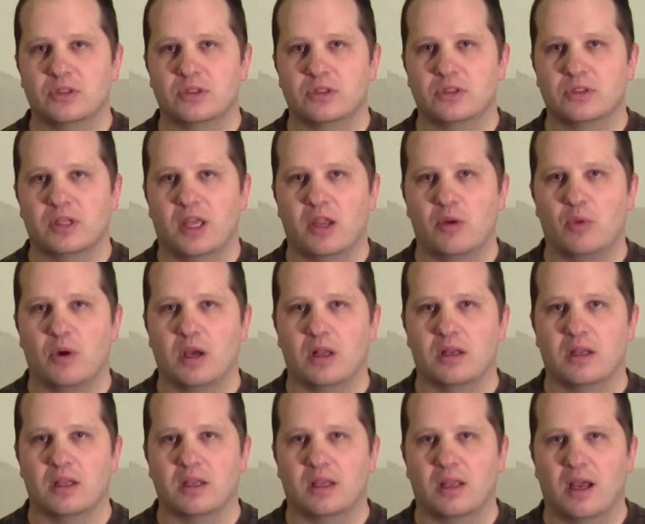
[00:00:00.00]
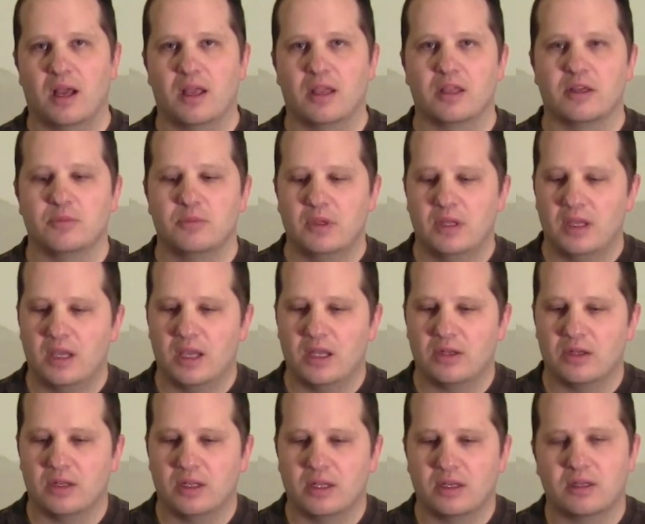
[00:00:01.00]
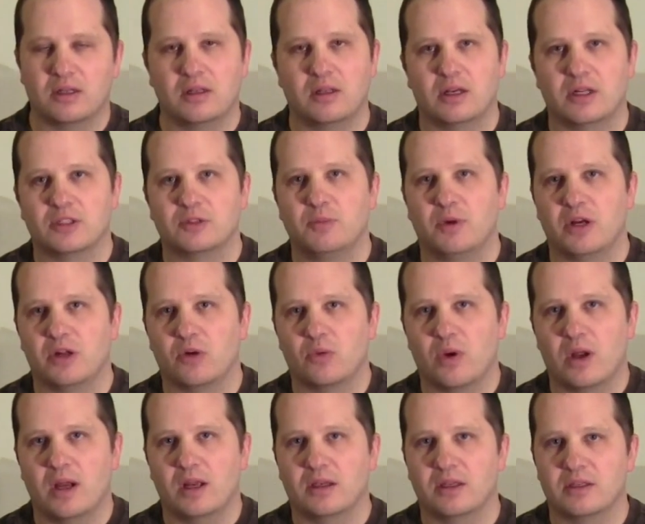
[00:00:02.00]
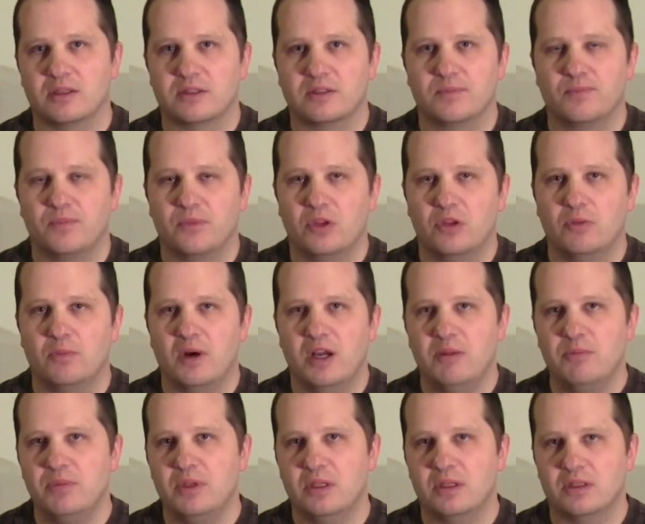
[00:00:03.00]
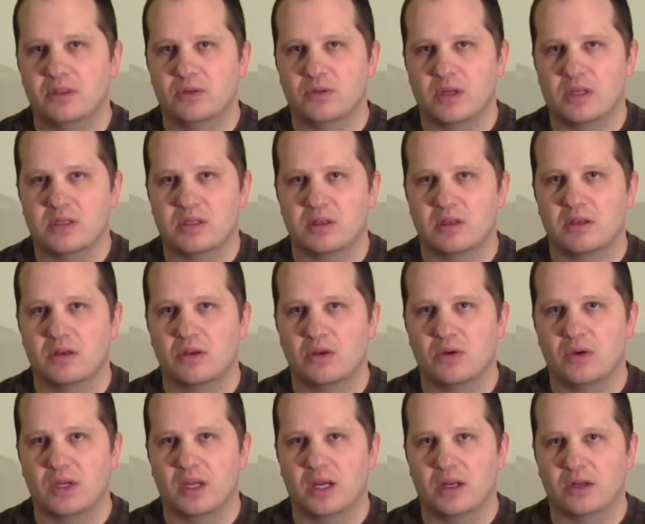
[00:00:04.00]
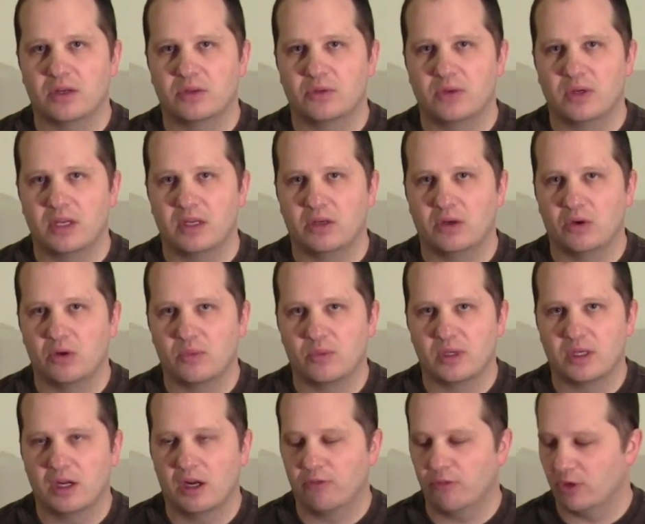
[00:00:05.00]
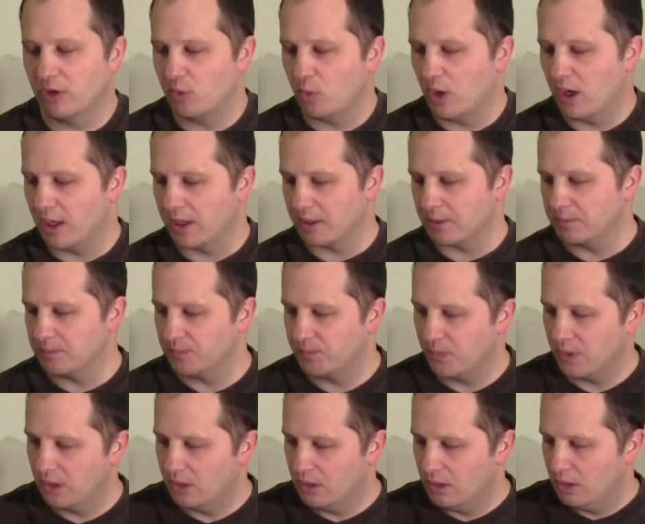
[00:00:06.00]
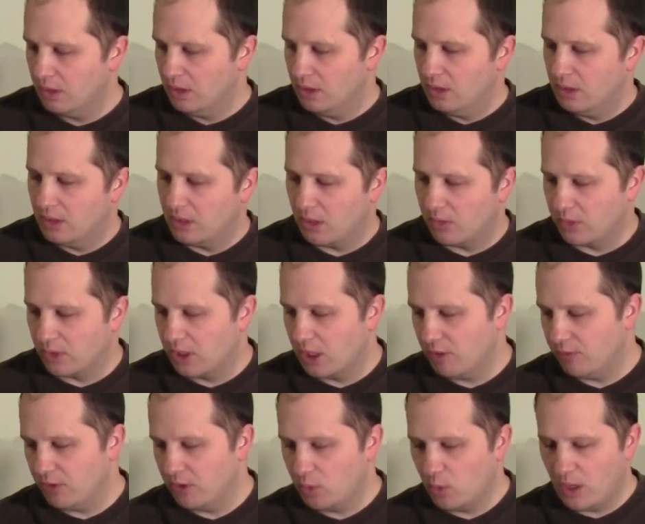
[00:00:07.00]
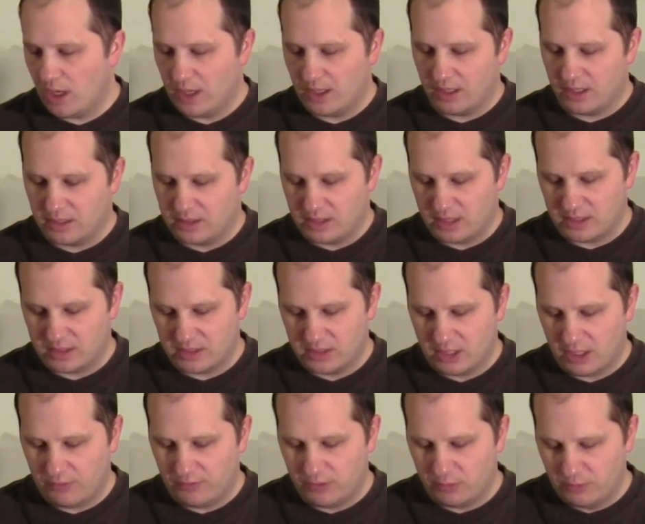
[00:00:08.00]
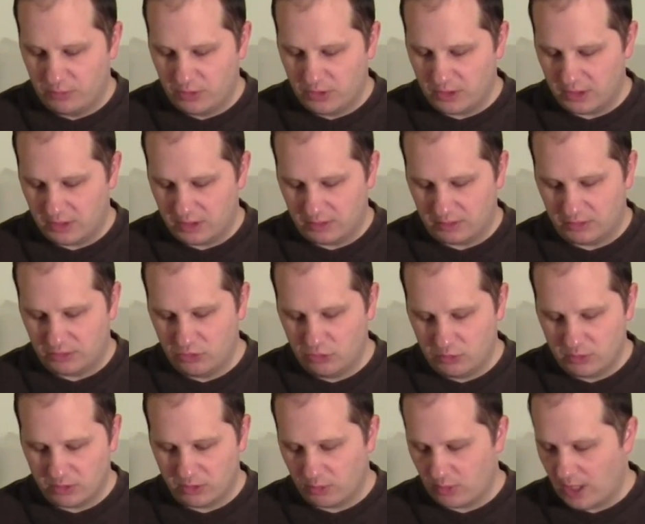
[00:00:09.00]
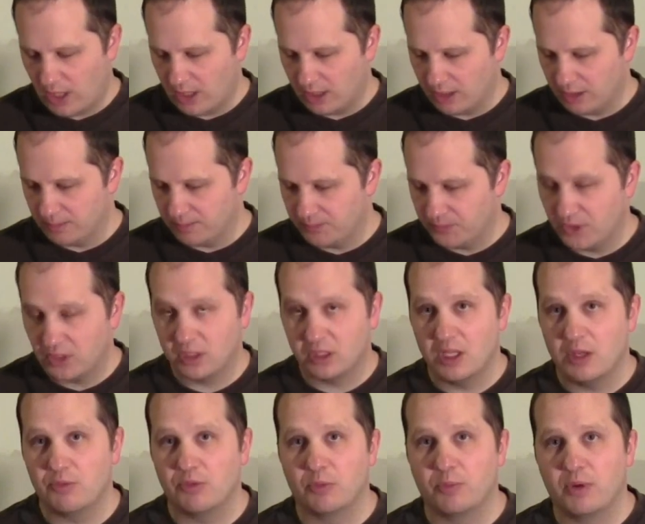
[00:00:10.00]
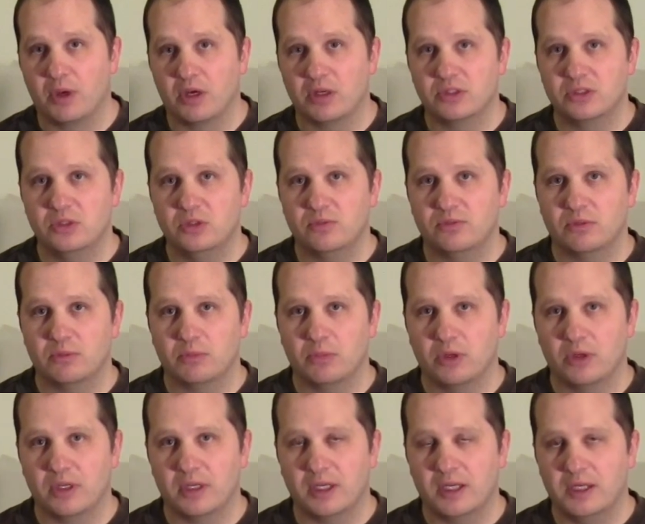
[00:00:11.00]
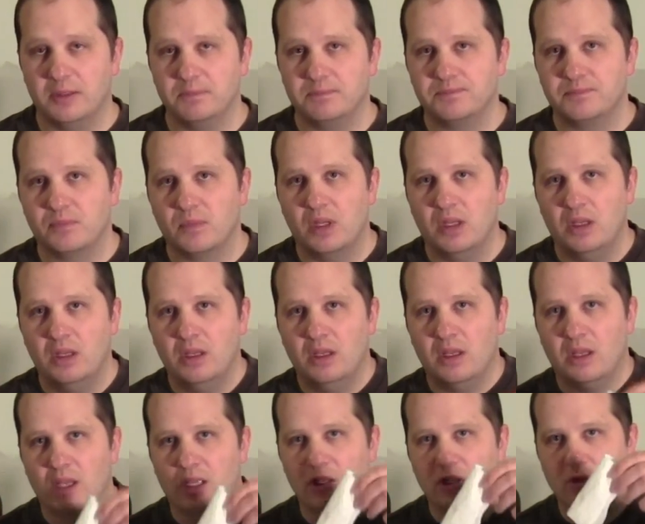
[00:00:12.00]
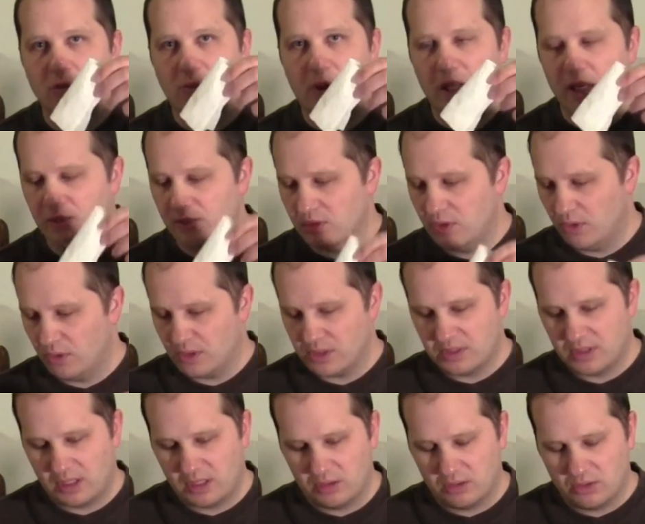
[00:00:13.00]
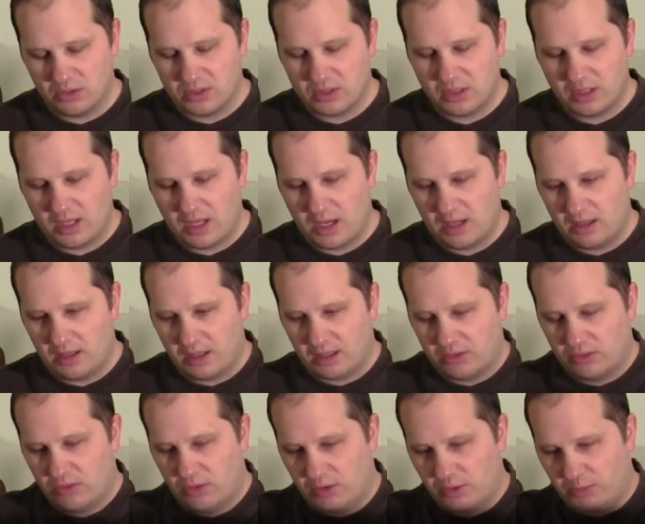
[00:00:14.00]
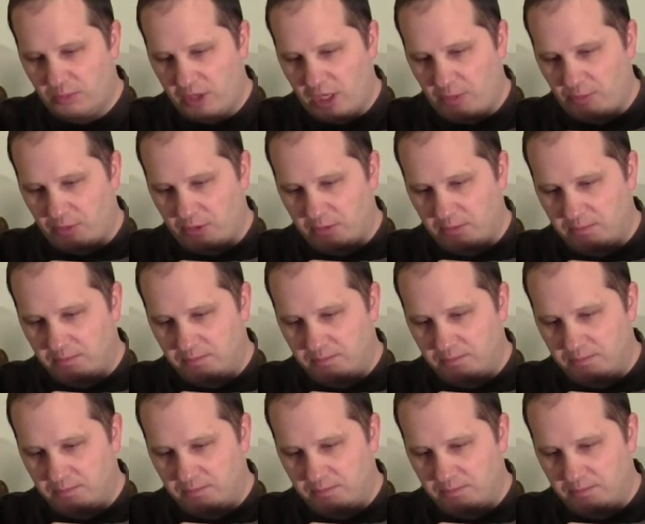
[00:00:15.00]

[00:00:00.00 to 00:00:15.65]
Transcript: you're a tightwad like I am and you like to launch model rockets, you might be interested in knowing how to create your own recovery wadding. Now recovery wadding is that stuff you put in the tube of the rocket to keep the parachute from burning up and you might have noticed that it looks a lot like toilet paper.